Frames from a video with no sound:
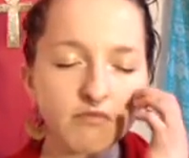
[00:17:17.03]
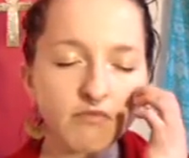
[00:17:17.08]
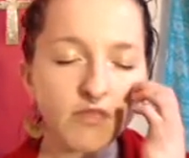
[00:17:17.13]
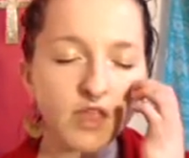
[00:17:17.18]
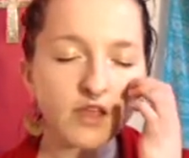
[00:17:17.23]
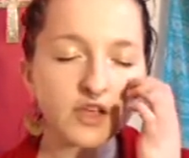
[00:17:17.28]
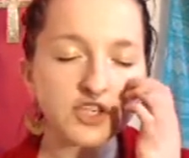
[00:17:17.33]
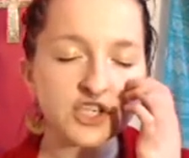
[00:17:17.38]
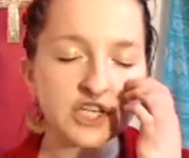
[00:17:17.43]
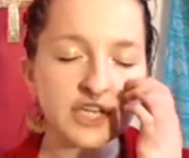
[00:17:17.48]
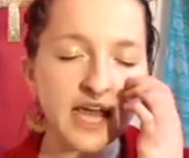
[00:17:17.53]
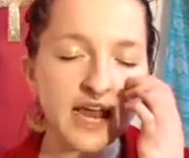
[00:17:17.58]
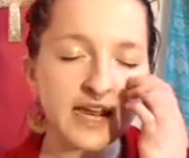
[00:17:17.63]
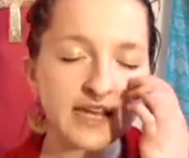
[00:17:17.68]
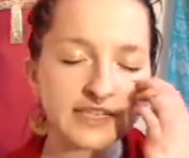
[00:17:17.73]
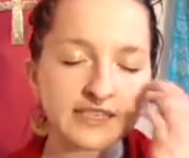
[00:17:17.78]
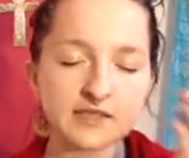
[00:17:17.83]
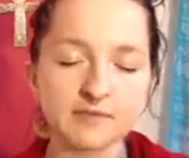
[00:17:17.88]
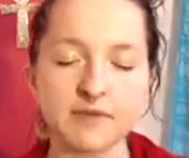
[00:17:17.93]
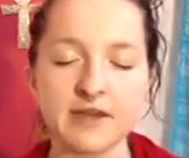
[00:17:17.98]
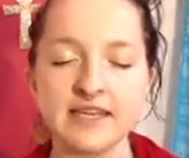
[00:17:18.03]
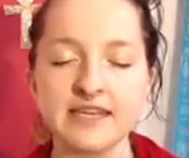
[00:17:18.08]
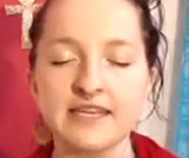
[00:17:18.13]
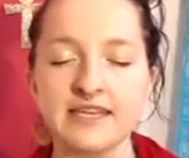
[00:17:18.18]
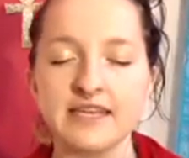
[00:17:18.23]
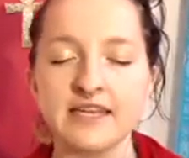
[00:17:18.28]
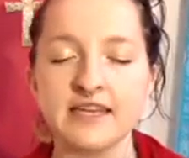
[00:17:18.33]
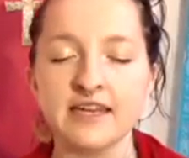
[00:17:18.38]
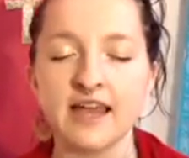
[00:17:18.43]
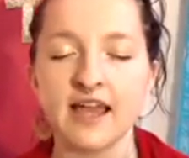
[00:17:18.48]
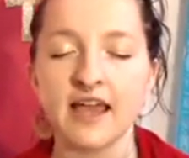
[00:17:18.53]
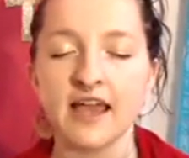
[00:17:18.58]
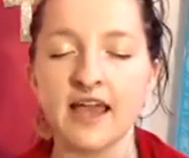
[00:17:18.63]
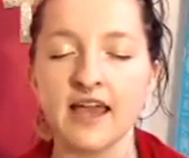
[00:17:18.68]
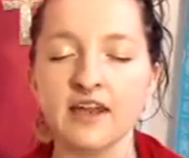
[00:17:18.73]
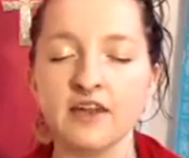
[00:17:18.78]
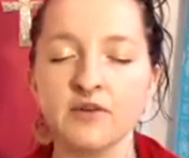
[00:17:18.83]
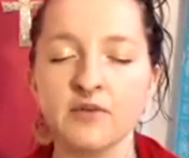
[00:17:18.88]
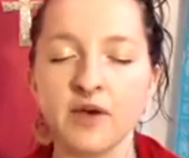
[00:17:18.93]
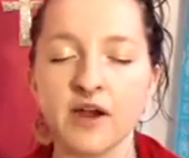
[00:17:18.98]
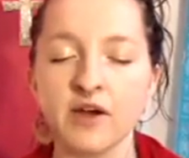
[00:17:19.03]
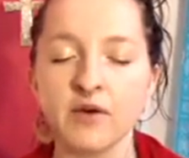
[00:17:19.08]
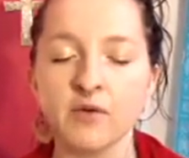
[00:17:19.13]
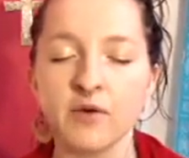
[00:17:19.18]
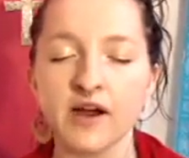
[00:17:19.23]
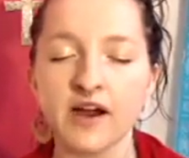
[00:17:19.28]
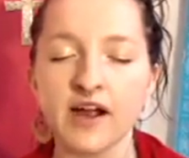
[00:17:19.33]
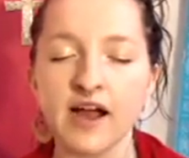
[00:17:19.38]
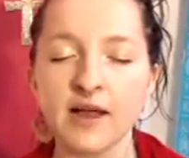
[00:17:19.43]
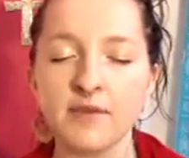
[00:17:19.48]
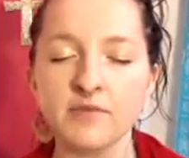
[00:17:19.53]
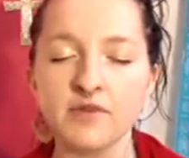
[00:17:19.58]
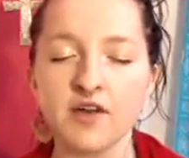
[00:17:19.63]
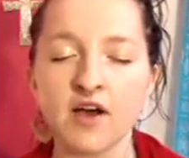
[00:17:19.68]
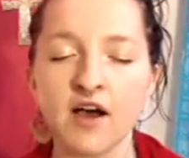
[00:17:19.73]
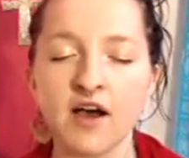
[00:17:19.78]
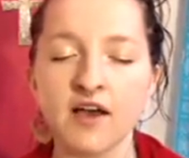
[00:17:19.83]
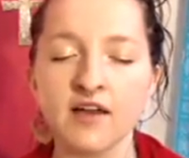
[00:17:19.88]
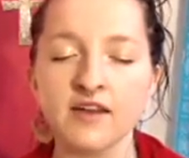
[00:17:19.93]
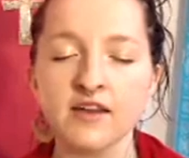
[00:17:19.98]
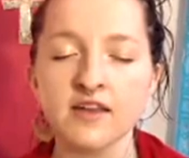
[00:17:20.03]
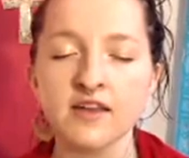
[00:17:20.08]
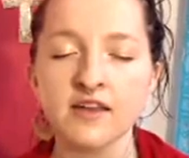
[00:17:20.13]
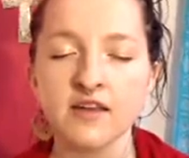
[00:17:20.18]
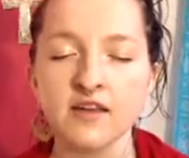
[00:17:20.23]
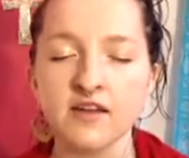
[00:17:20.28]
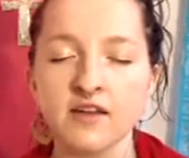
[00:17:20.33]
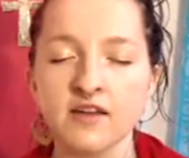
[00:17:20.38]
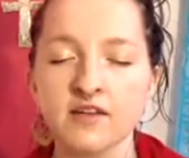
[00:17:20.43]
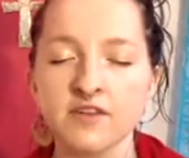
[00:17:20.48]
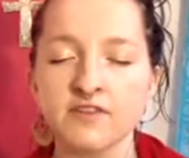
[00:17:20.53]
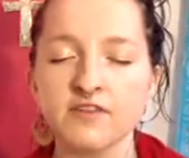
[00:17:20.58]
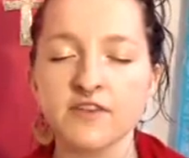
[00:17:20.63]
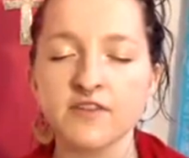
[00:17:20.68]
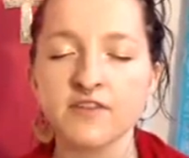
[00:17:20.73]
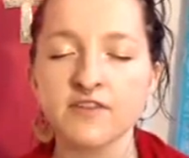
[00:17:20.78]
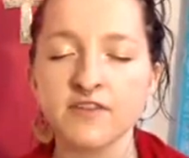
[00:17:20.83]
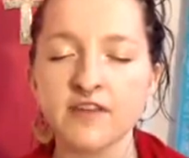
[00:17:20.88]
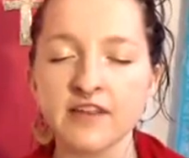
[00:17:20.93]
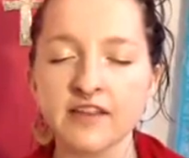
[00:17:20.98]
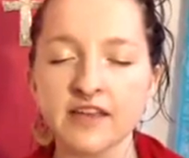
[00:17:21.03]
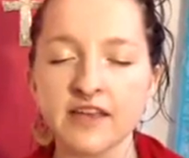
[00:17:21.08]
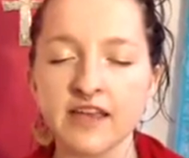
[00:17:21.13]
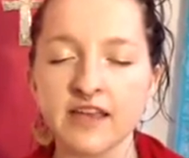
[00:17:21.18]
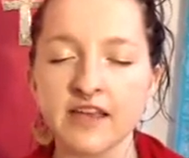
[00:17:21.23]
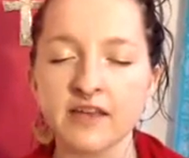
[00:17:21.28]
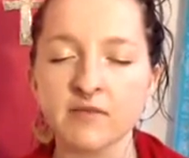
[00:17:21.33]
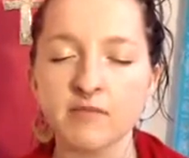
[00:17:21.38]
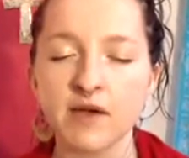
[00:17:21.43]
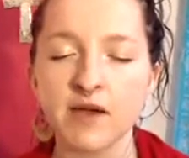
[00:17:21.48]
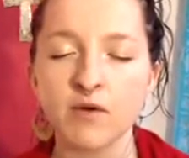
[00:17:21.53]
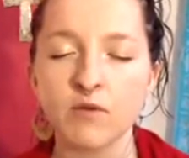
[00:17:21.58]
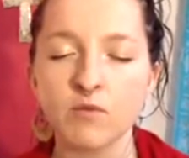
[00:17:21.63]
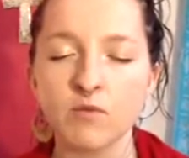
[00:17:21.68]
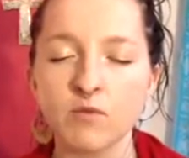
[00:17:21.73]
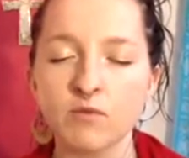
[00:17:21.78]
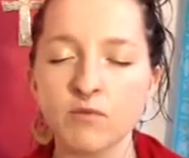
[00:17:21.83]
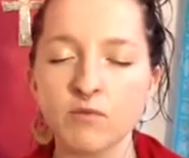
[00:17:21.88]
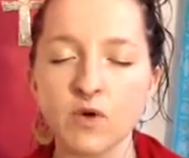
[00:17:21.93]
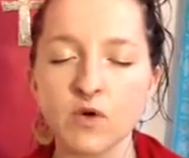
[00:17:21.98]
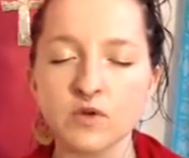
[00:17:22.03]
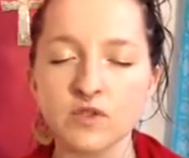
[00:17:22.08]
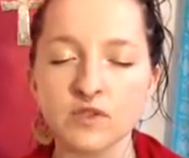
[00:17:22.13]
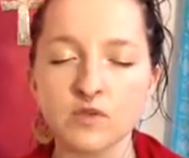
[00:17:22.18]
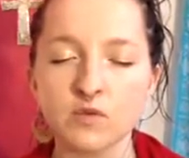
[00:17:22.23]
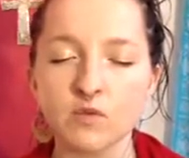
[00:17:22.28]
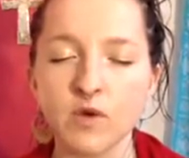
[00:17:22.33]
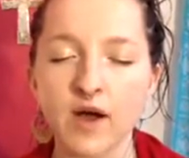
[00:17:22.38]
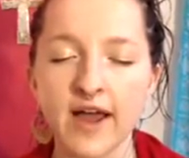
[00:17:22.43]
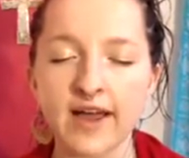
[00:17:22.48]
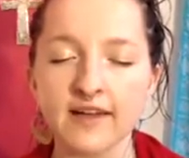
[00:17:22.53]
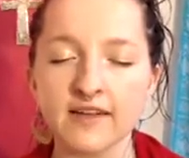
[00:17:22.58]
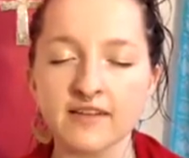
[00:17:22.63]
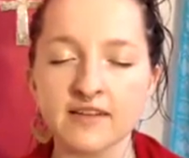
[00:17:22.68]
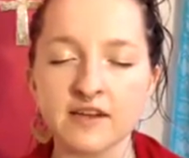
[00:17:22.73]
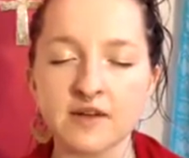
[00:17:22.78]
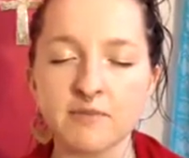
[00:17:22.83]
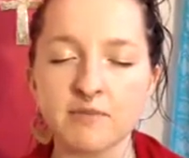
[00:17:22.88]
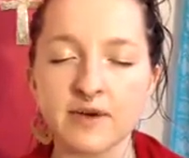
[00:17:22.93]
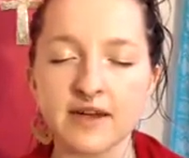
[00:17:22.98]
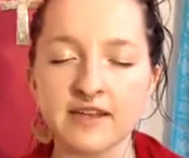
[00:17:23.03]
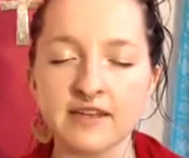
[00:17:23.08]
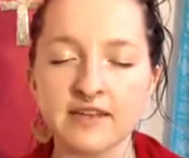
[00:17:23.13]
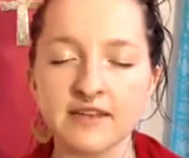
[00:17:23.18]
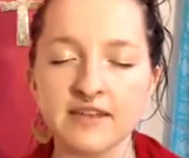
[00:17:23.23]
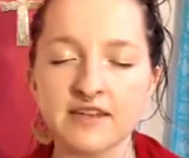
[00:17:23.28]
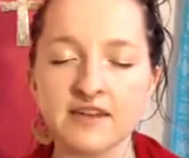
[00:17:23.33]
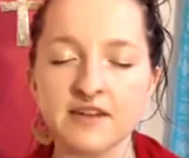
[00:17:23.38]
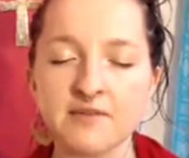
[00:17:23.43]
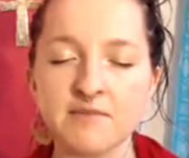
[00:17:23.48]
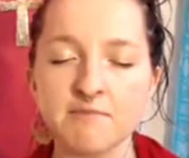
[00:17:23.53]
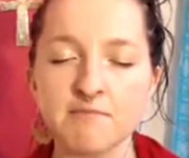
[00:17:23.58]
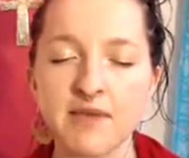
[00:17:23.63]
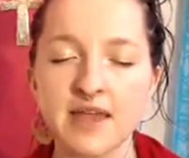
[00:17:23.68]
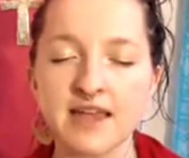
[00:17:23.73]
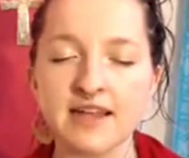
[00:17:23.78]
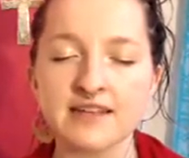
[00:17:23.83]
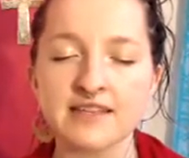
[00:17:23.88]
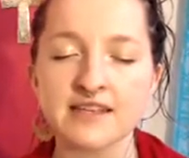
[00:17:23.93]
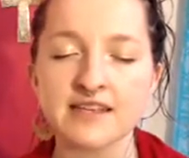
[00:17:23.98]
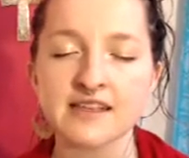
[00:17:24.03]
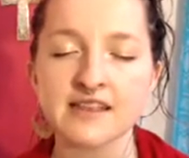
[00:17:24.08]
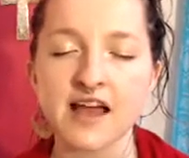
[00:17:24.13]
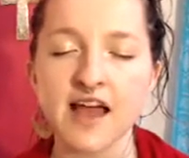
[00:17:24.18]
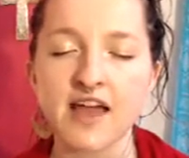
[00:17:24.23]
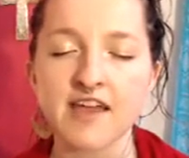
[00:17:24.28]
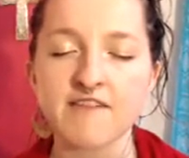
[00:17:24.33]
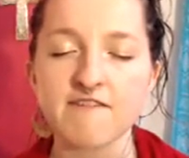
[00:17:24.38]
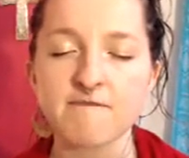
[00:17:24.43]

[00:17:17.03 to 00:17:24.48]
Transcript: genetics and my DNA, anywhere where I'm not fulfilling my most wild and abundant and amazing life